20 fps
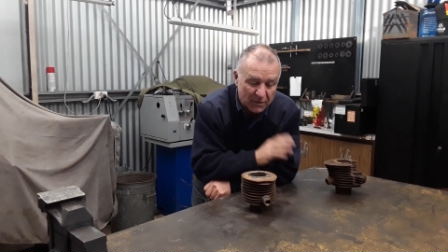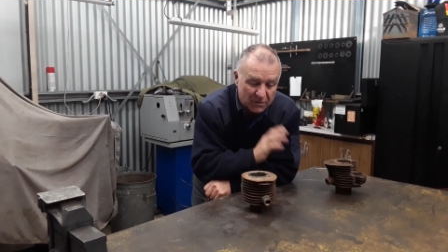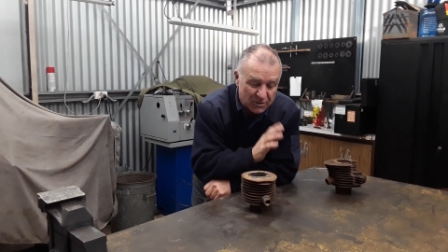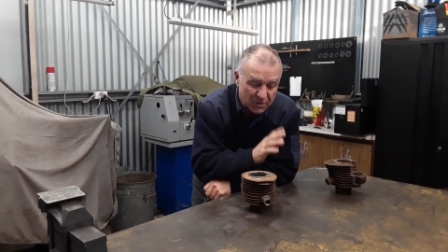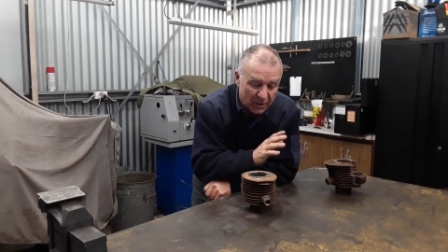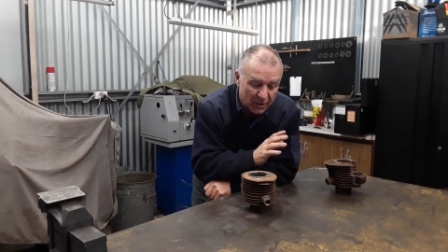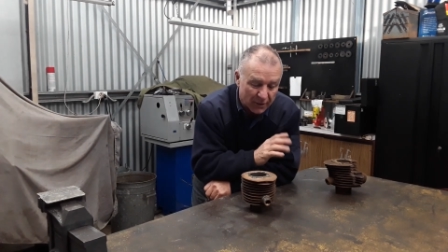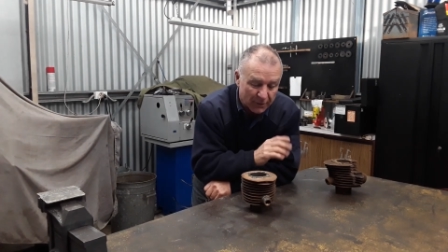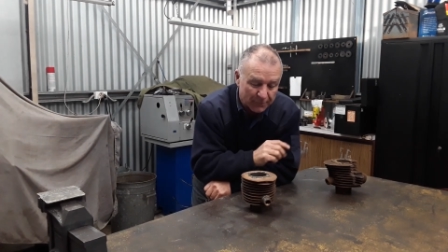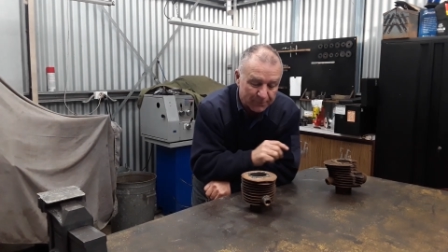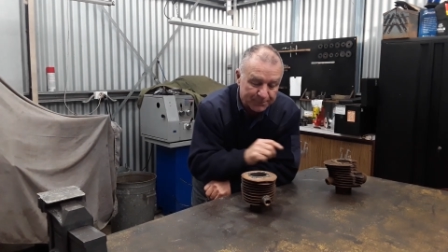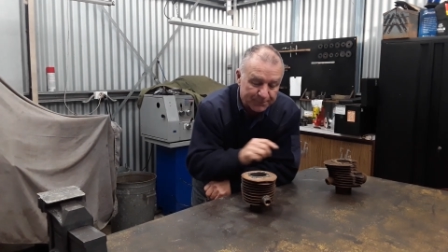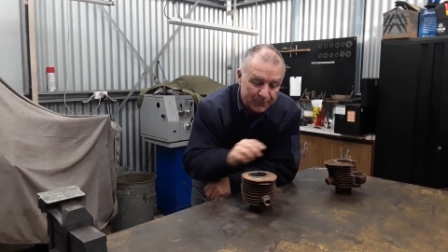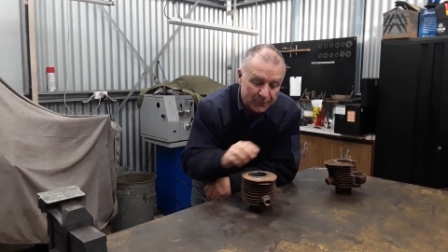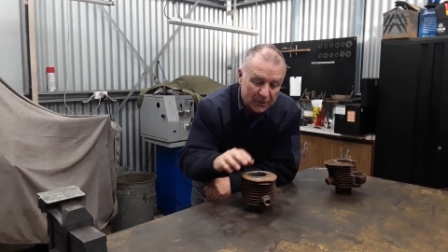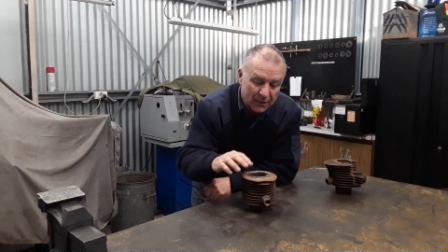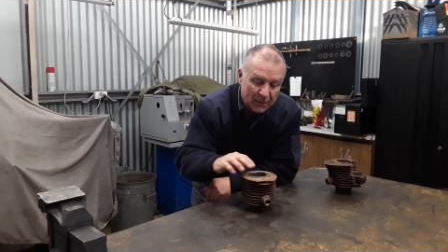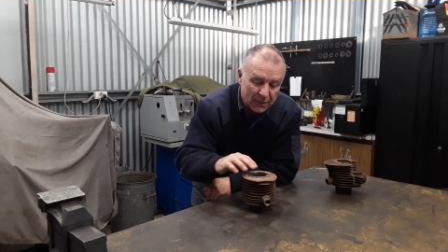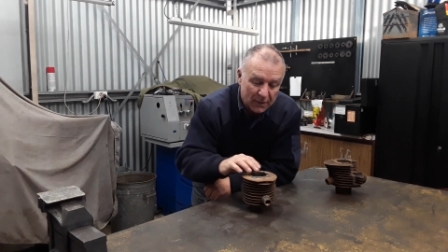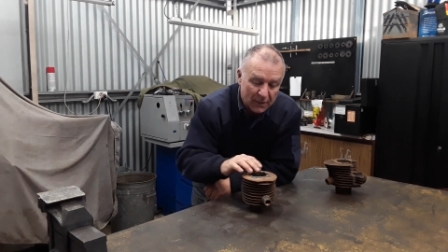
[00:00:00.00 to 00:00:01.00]
So
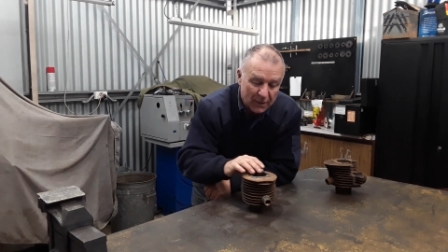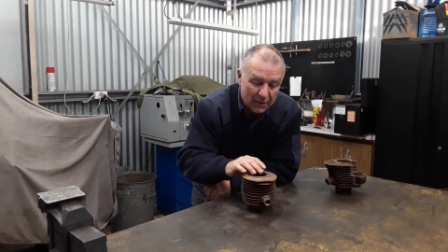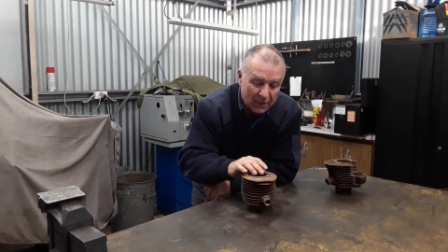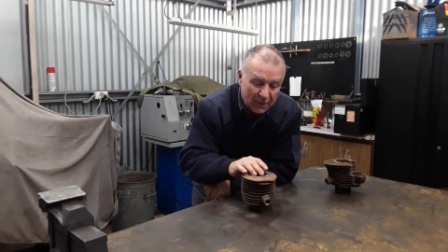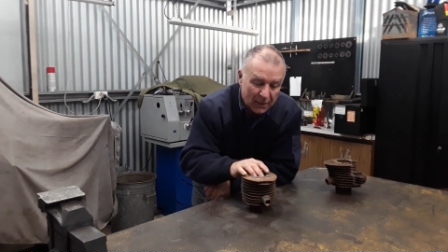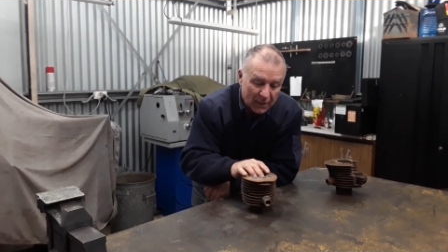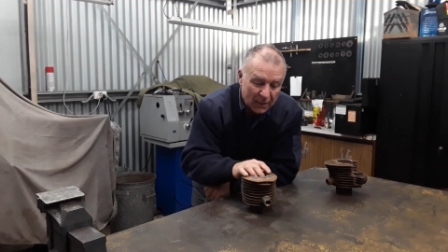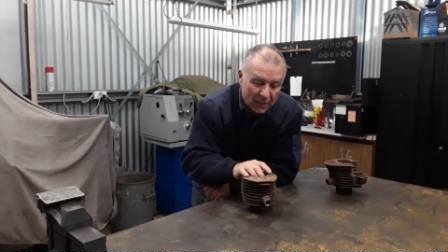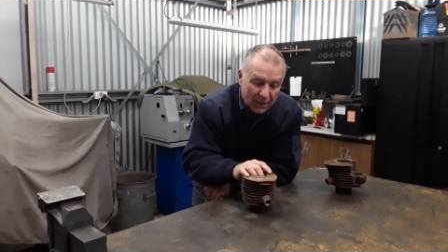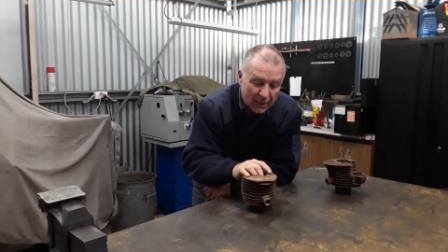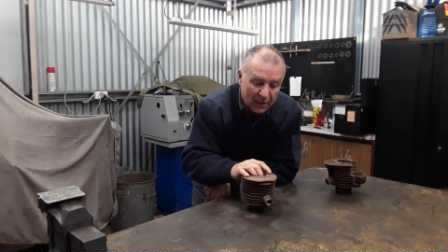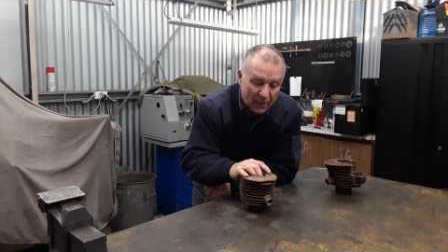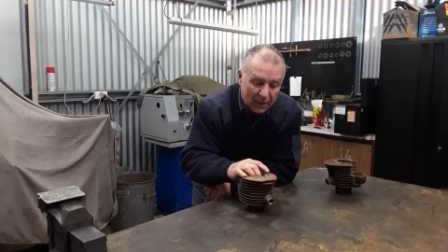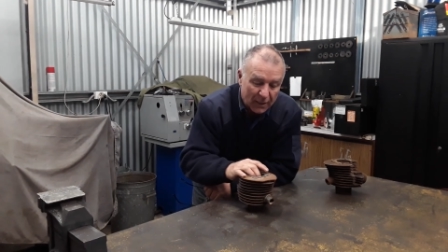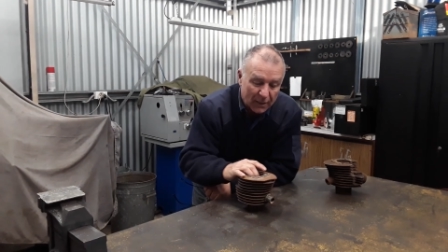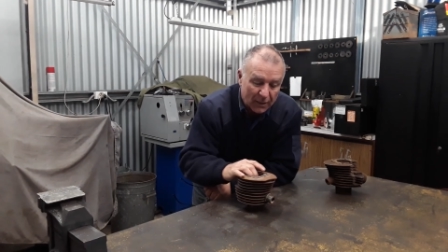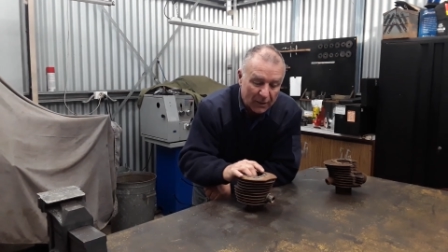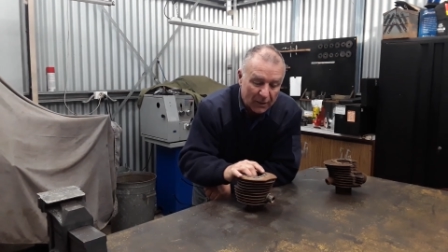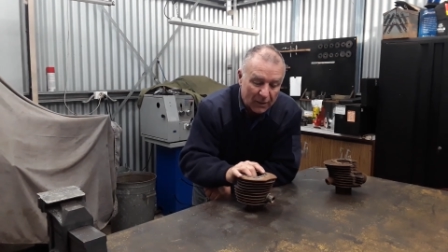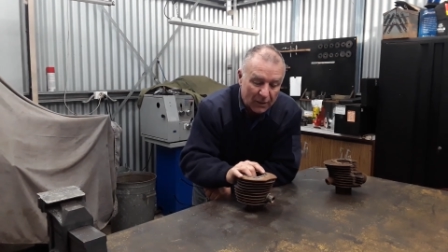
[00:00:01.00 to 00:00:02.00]

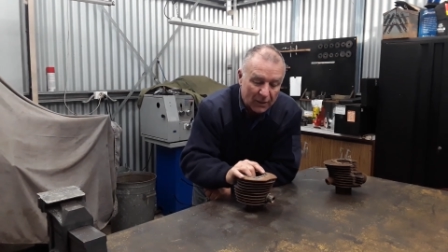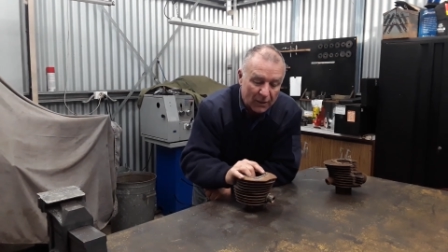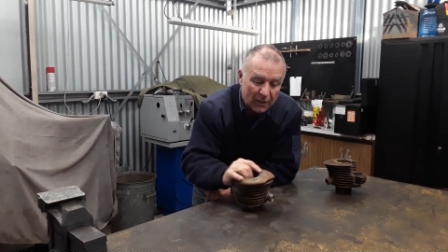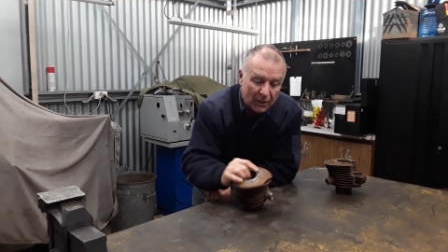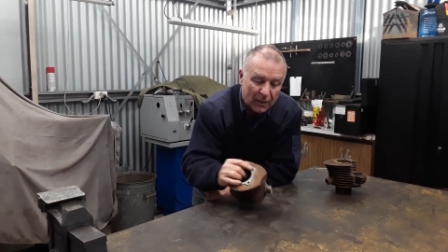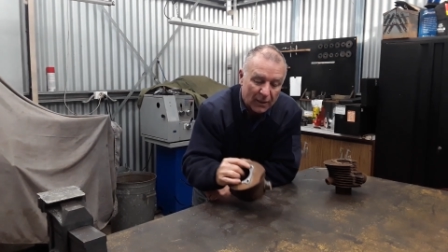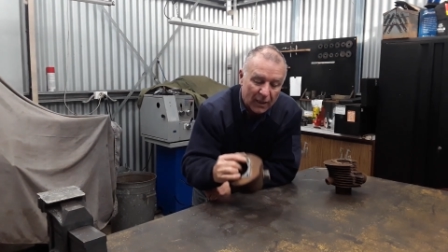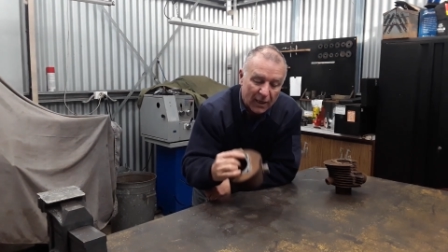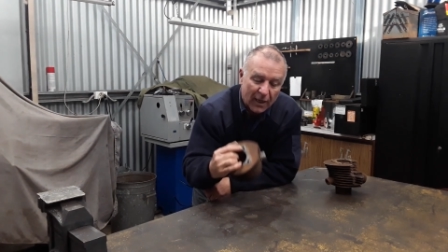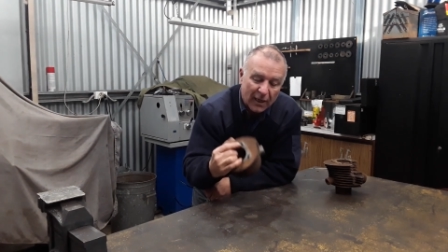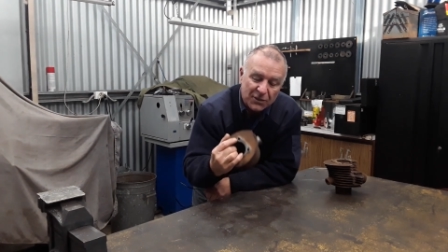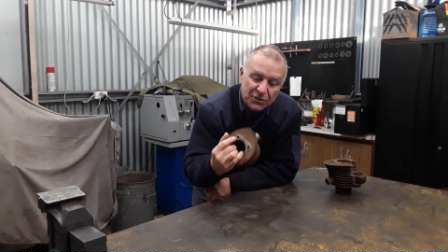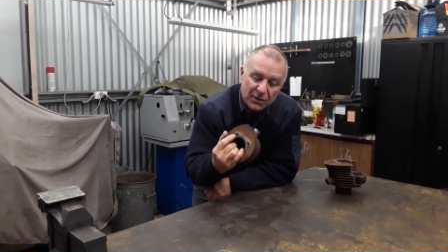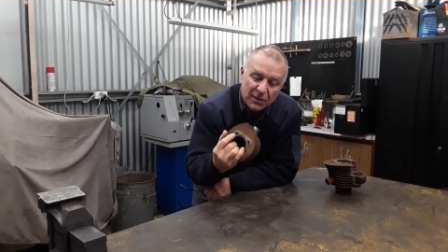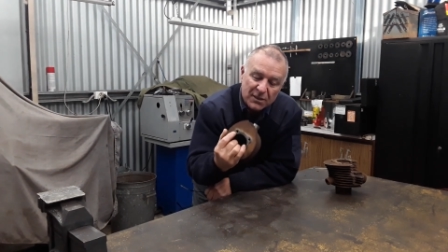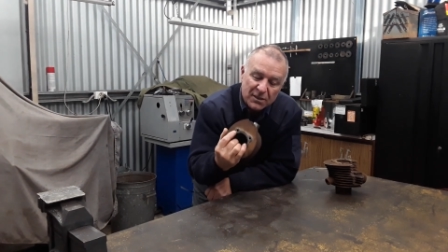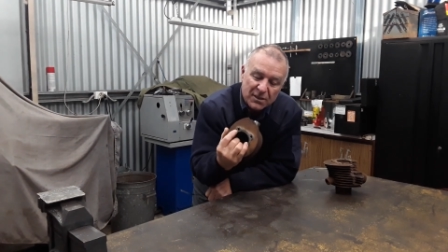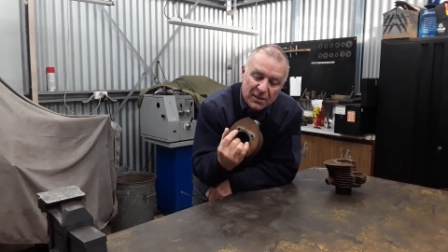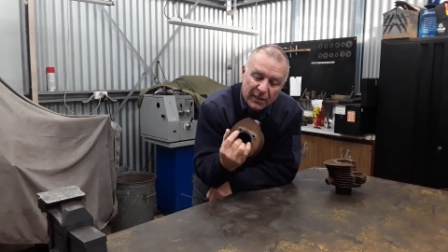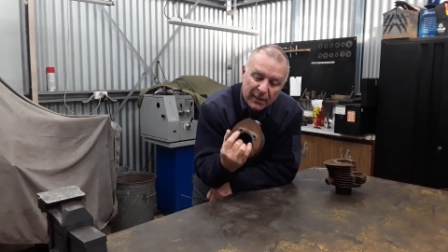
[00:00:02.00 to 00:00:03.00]
uh, as you
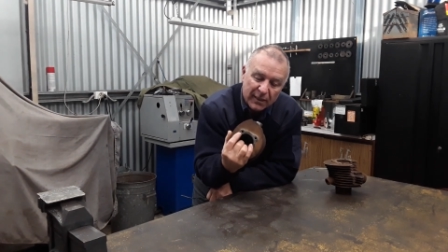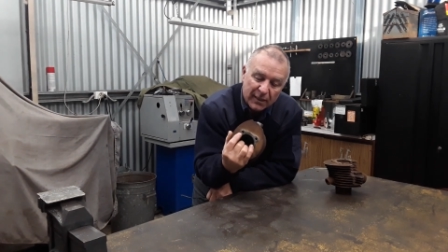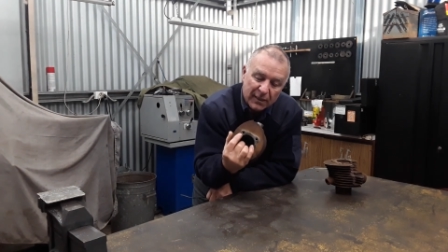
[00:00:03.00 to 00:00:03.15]
can see,